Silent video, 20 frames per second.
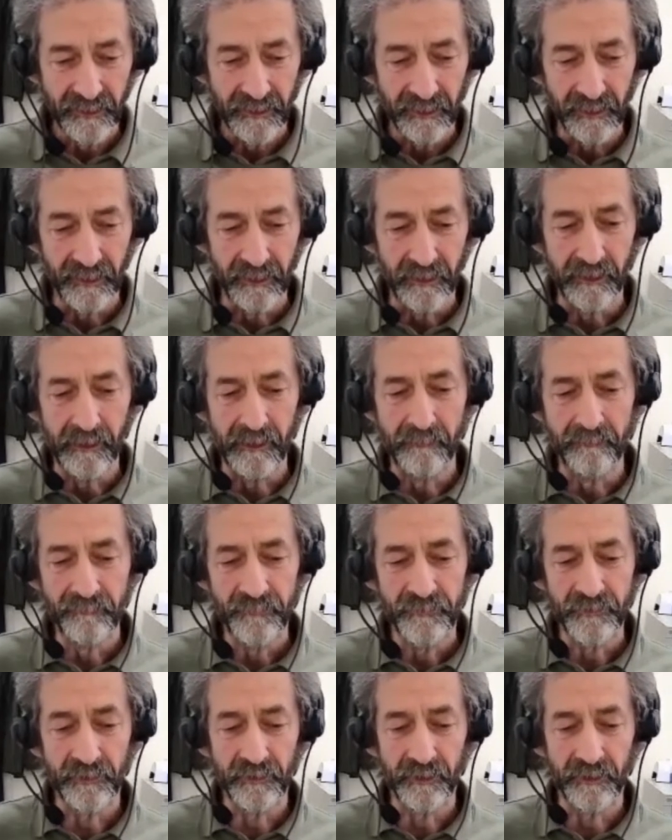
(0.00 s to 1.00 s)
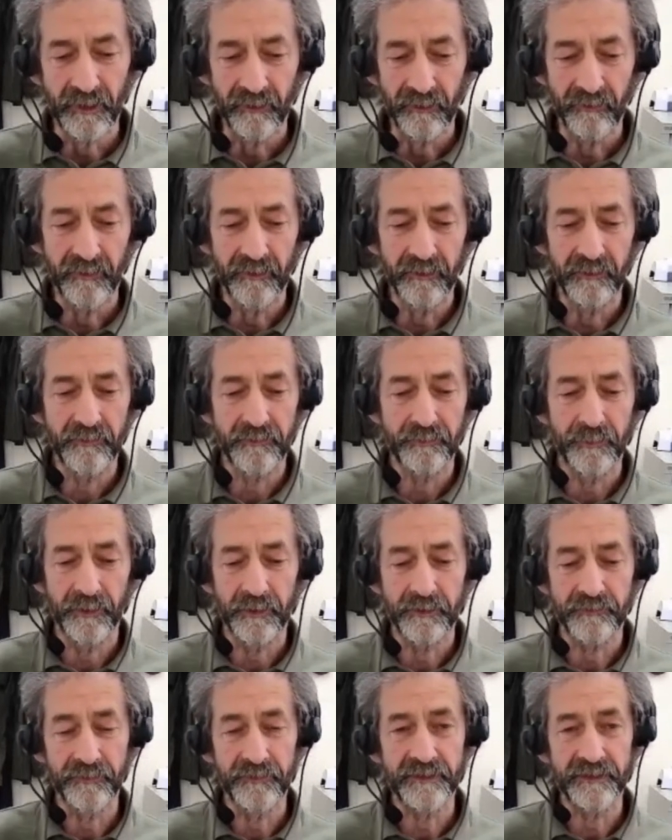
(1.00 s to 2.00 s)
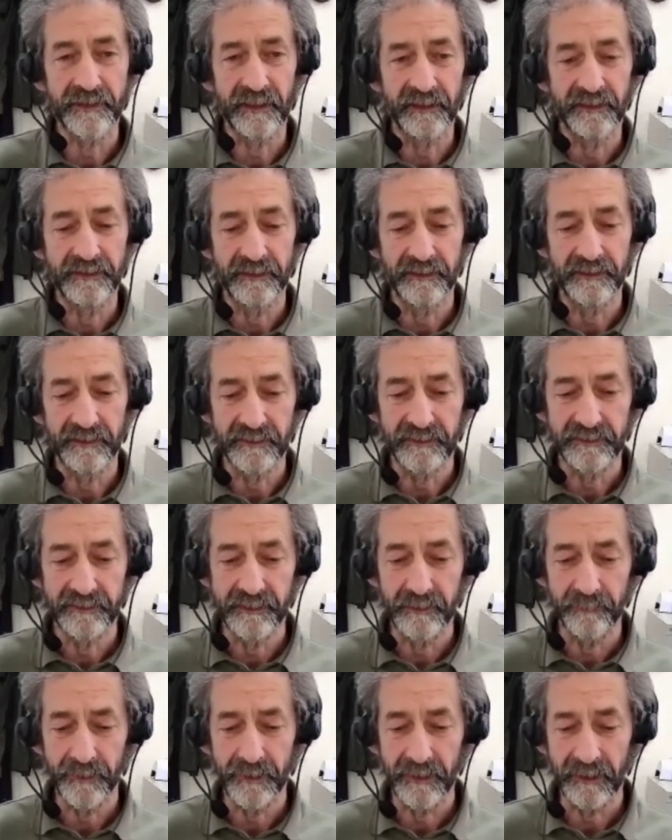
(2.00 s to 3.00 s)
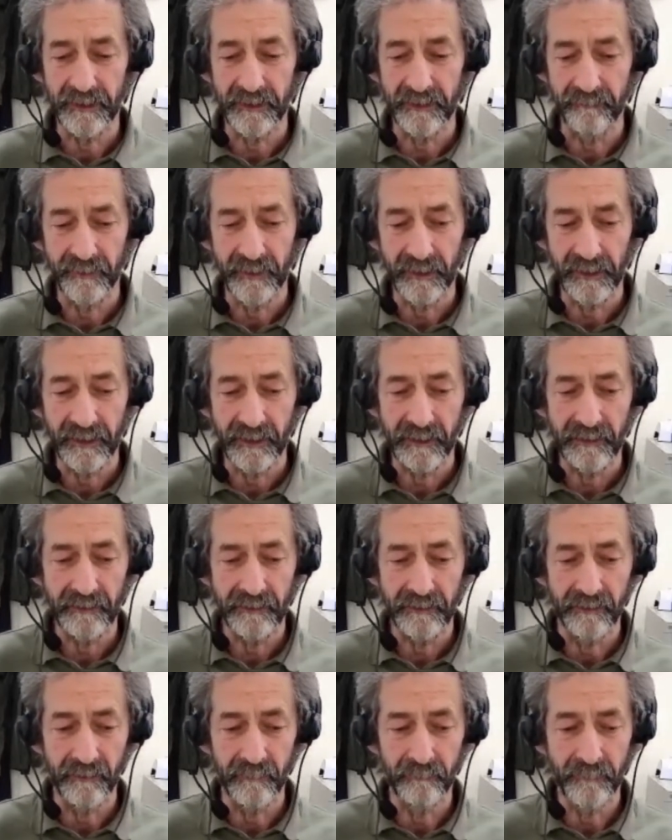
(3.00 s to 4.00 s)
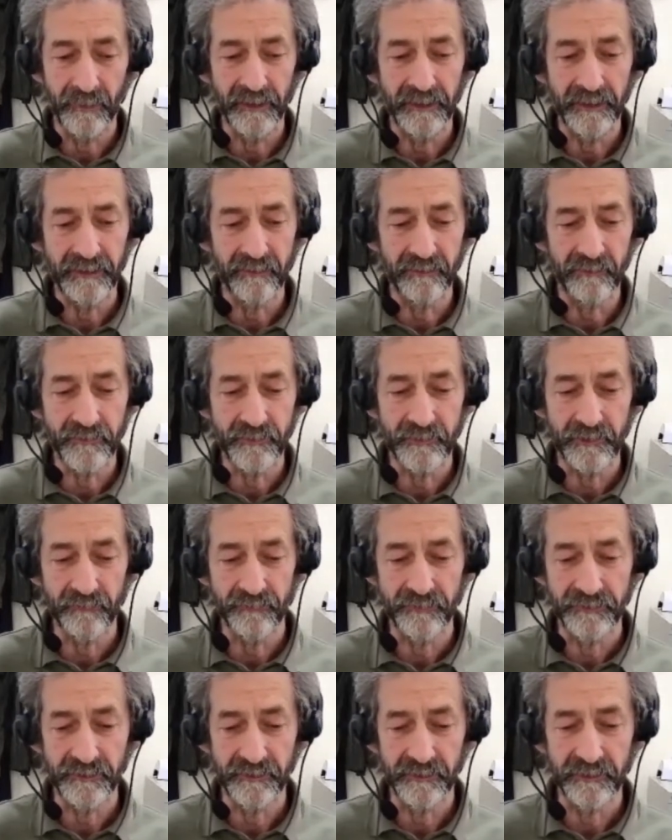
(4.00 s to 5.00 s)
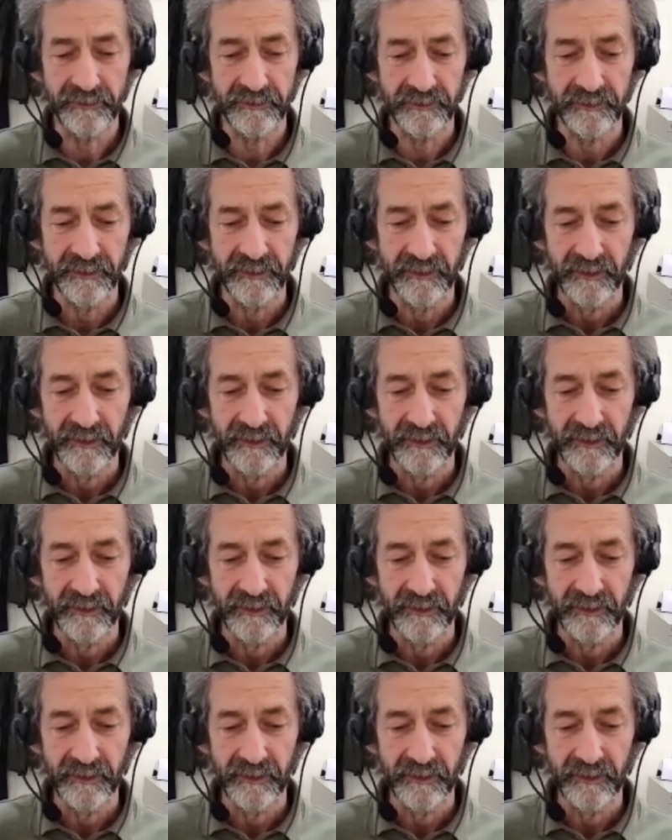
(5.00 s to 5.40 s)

So although sports facilities typically rely on manicured surfaces,